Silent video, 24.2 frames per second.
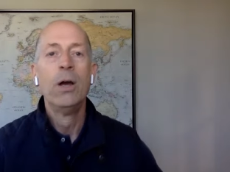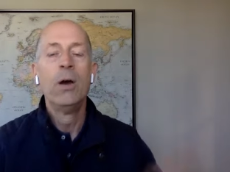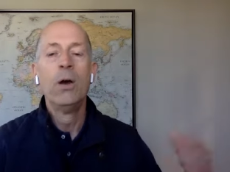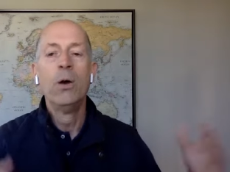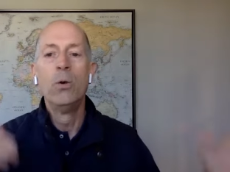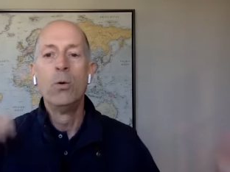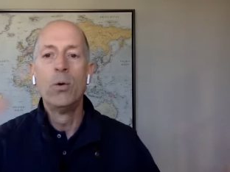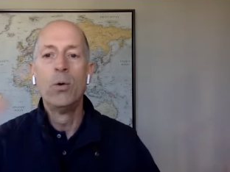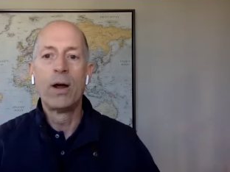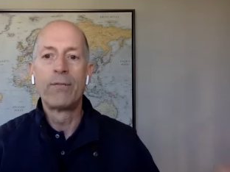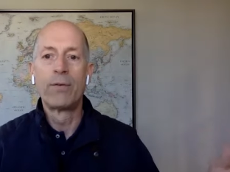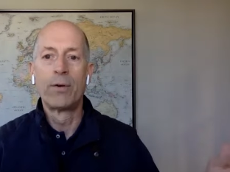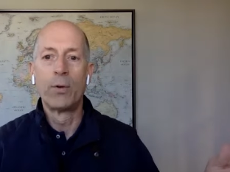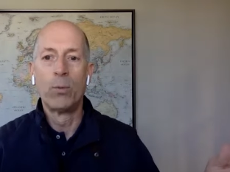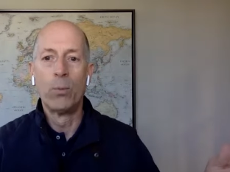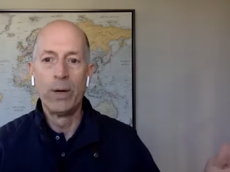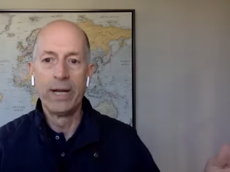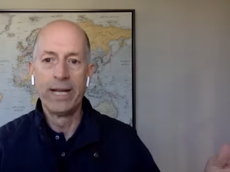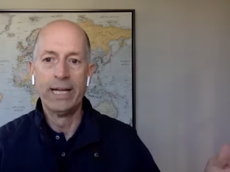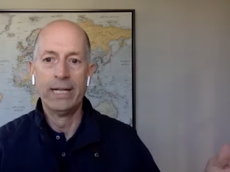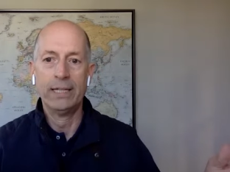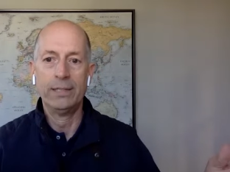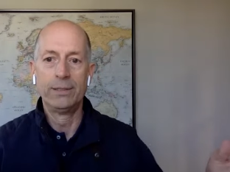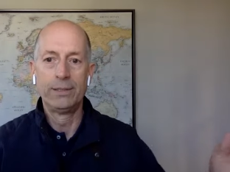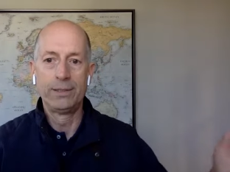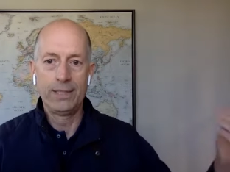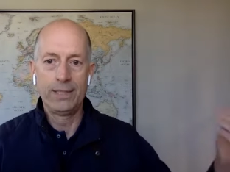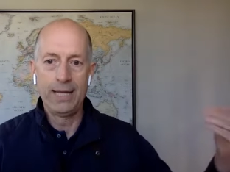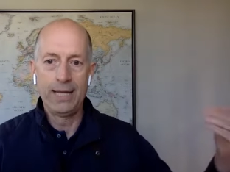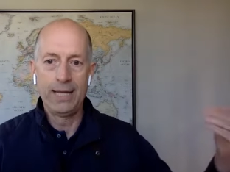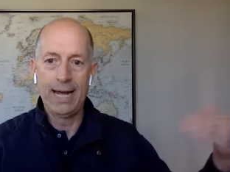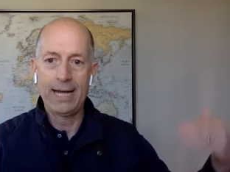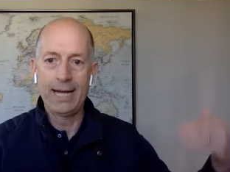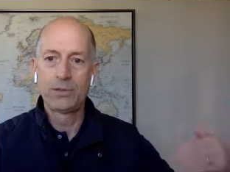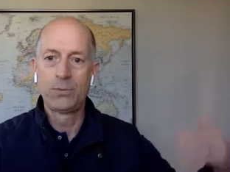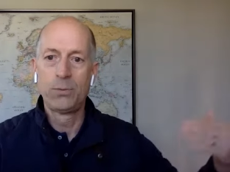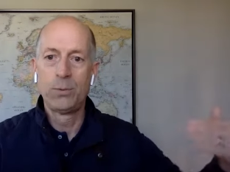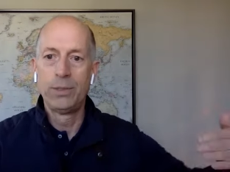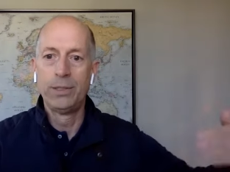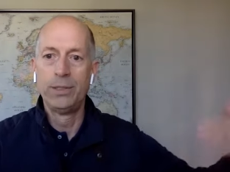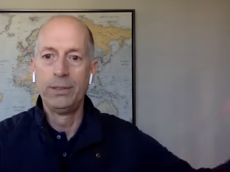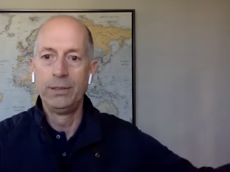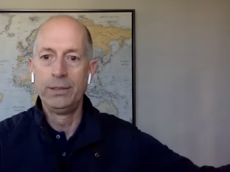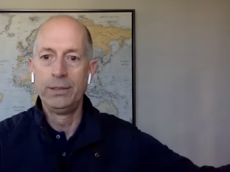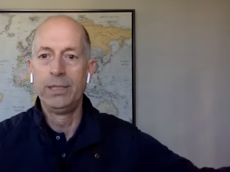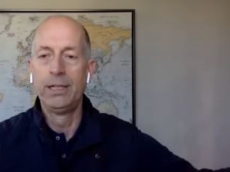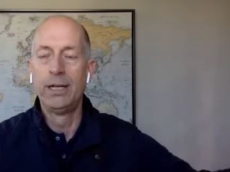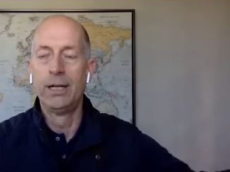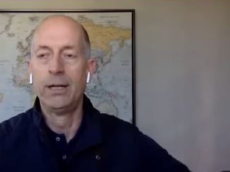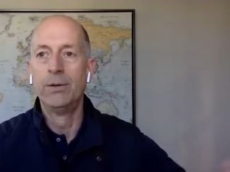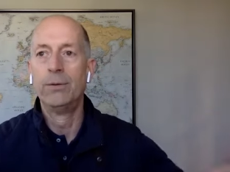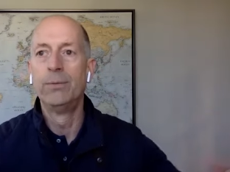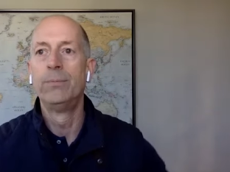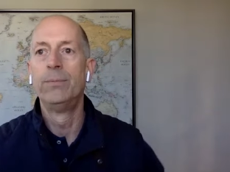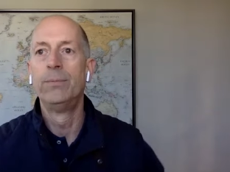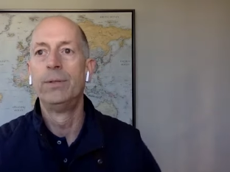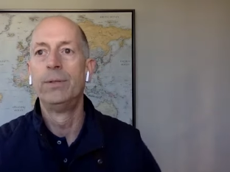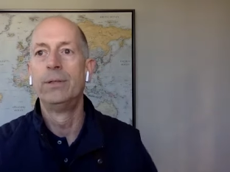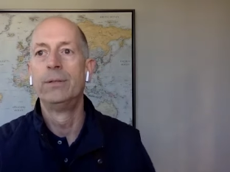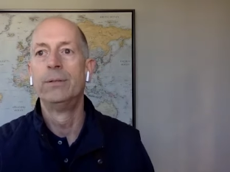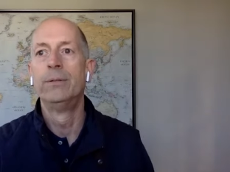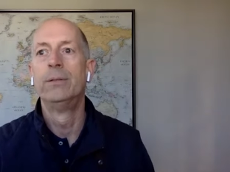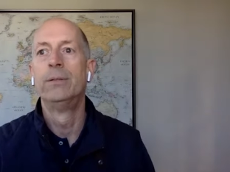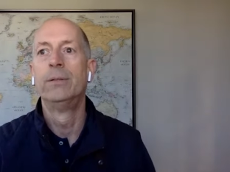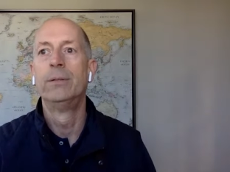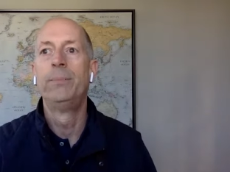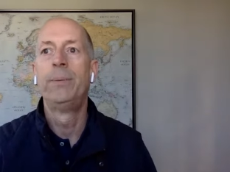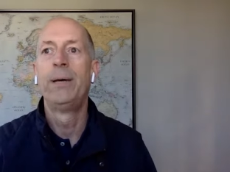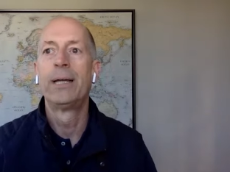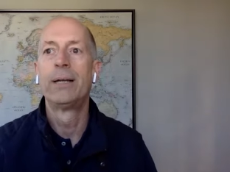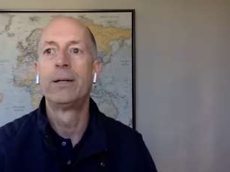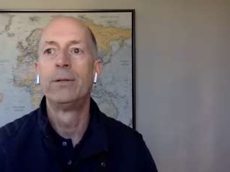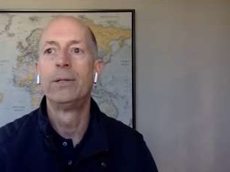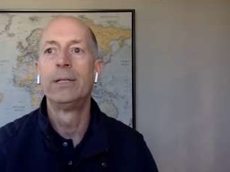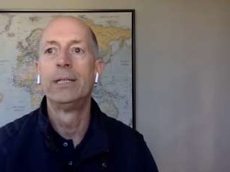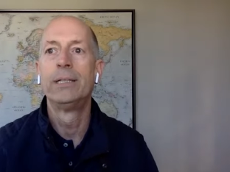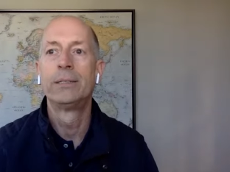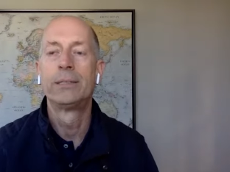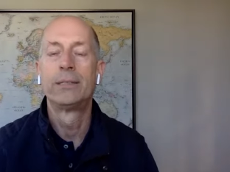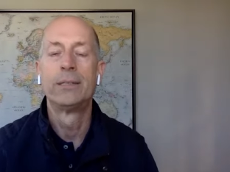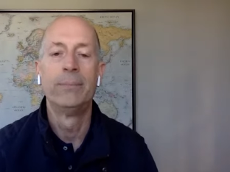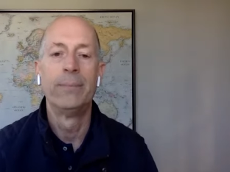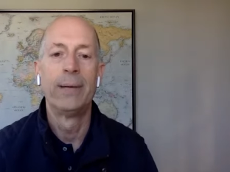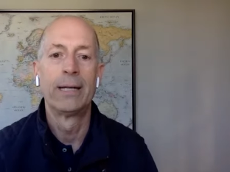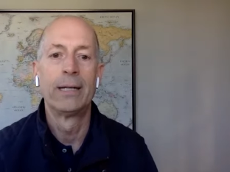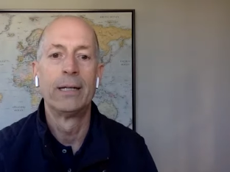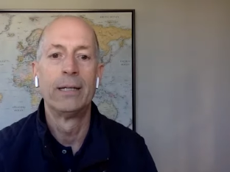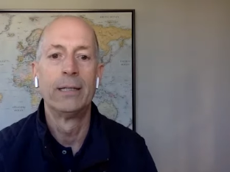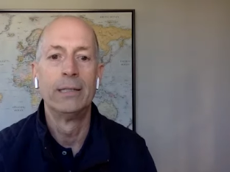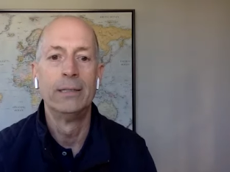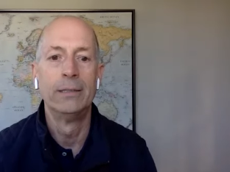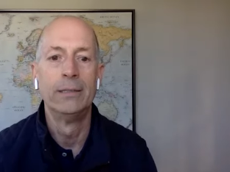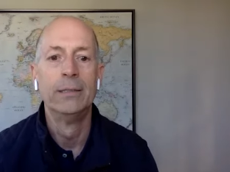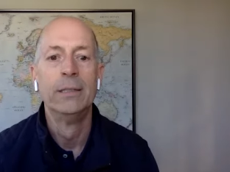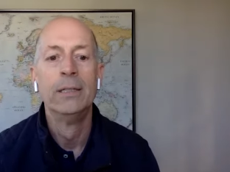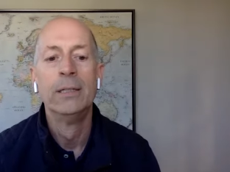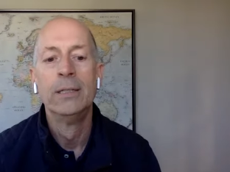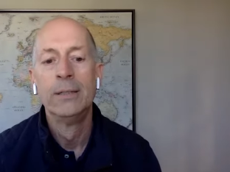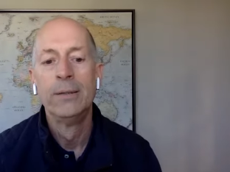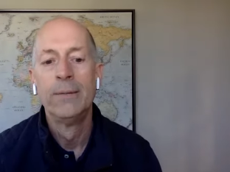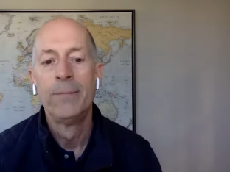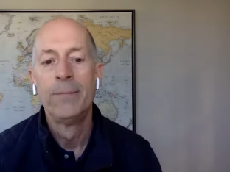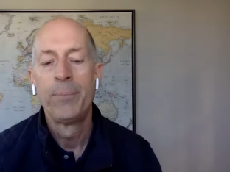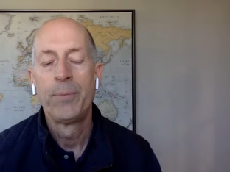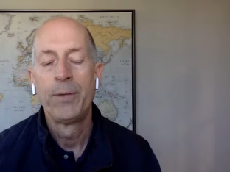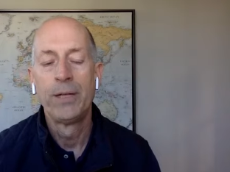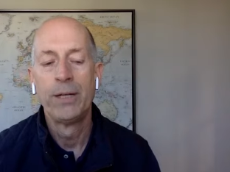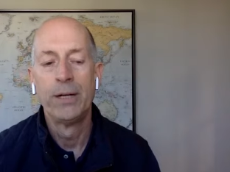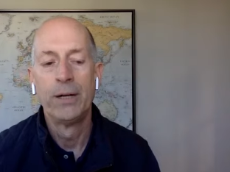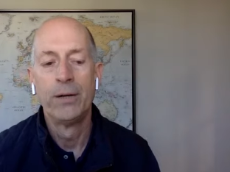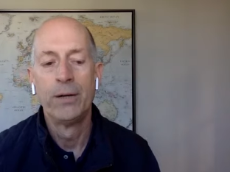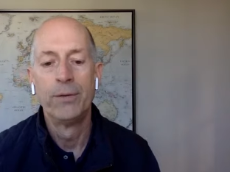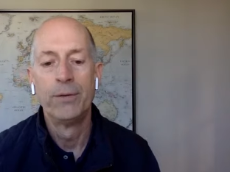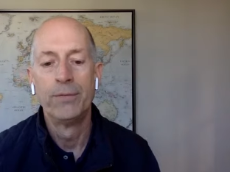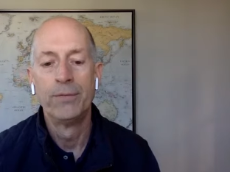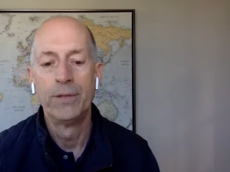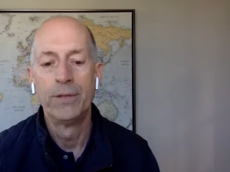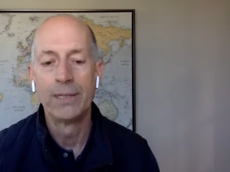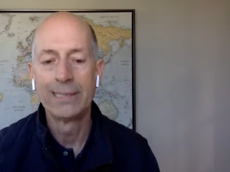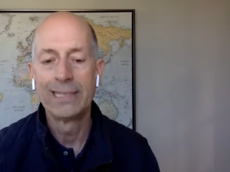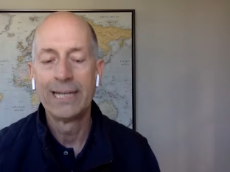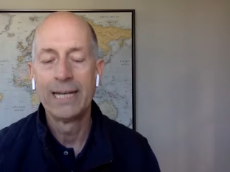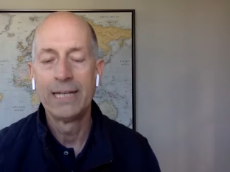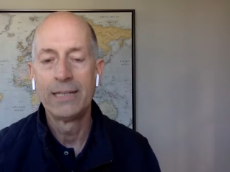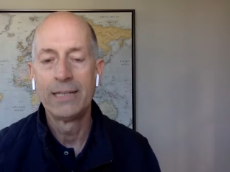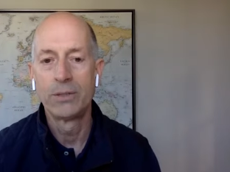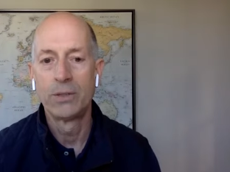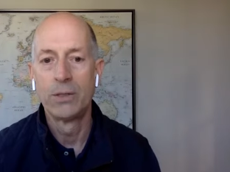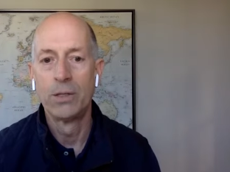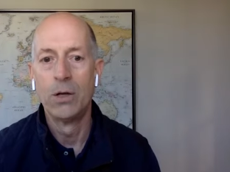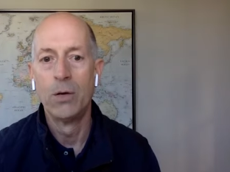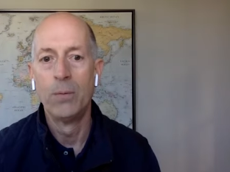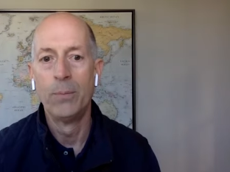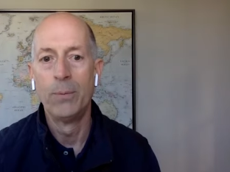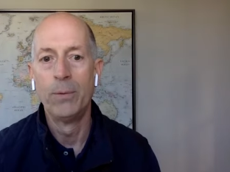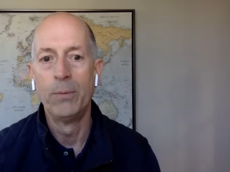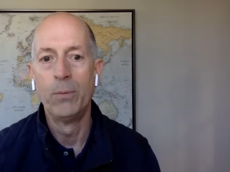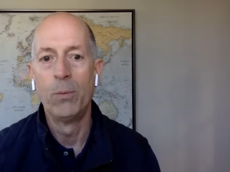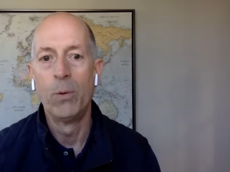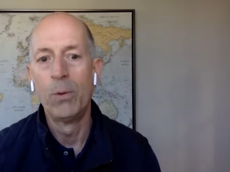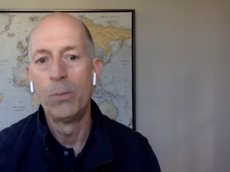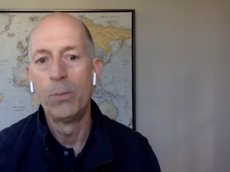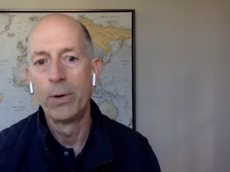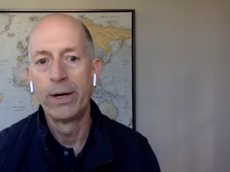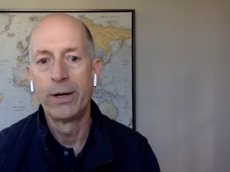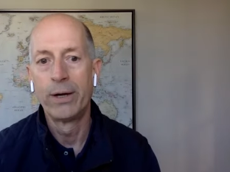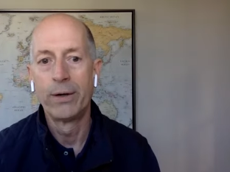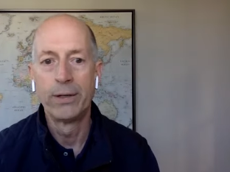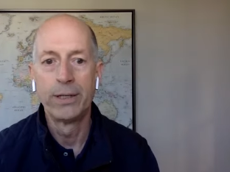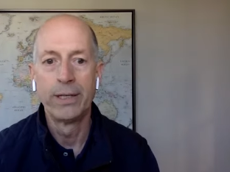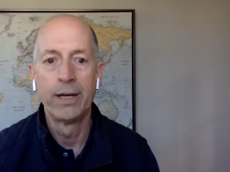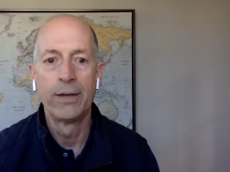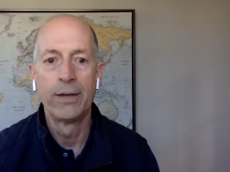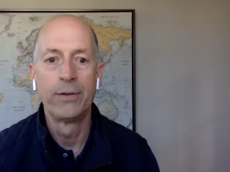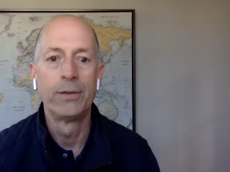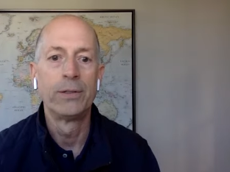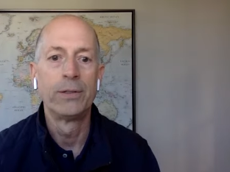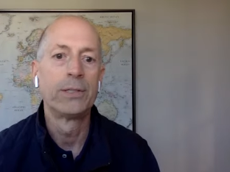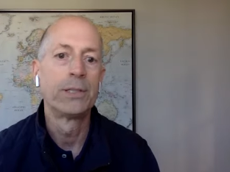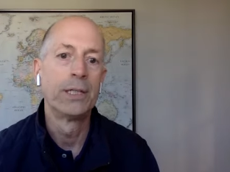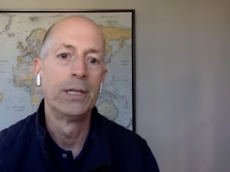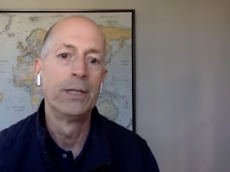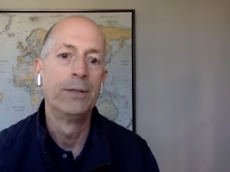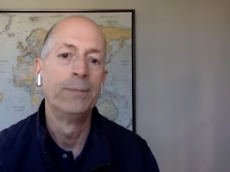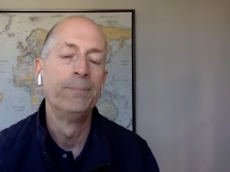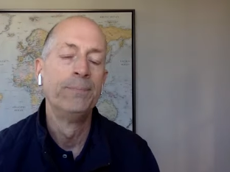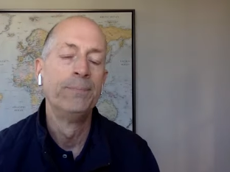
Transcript: whoever wins, that's when you know the the pedal hits the metal and you know the floodgates will open one way or the other. So